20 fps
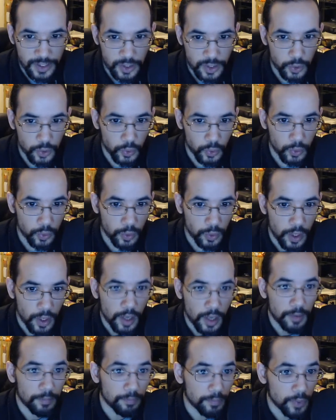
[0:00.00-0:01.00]
to
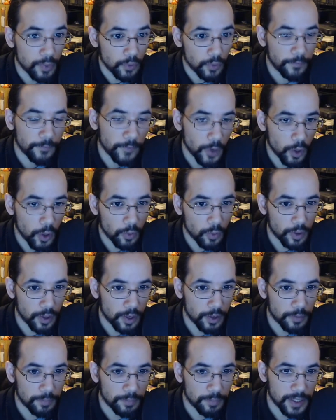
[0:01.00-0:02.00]
move
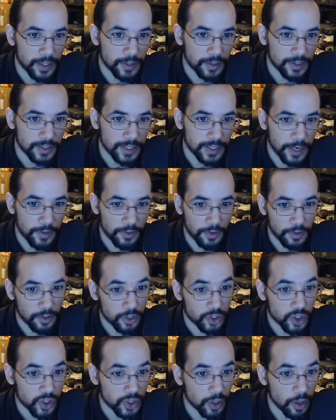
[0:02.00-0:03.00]
forward because either they're
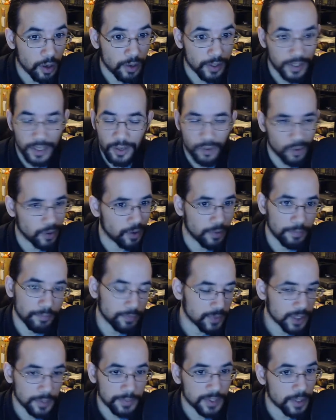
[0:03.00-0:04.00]
stalling or
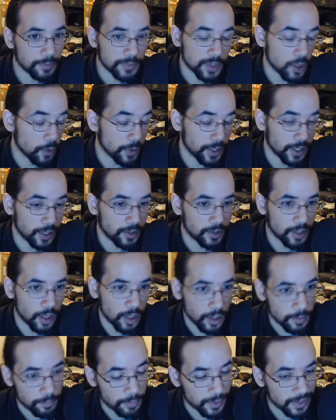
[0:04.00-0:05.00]
sometimes going in the
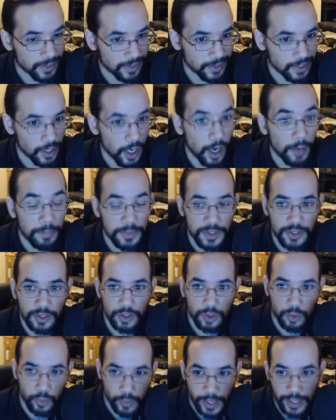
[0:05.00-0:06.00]
completely opposite
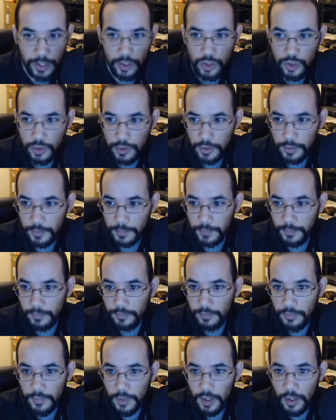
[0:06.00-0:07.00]
direction.
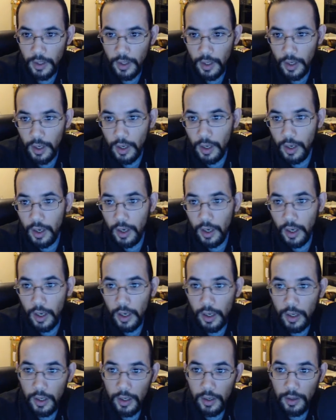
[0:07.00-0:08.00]

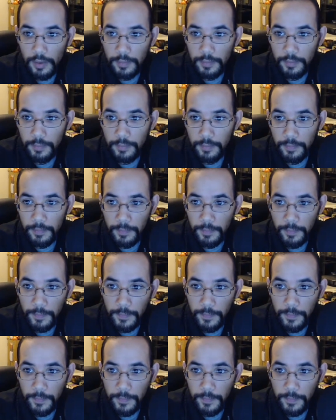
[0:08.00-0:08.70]
So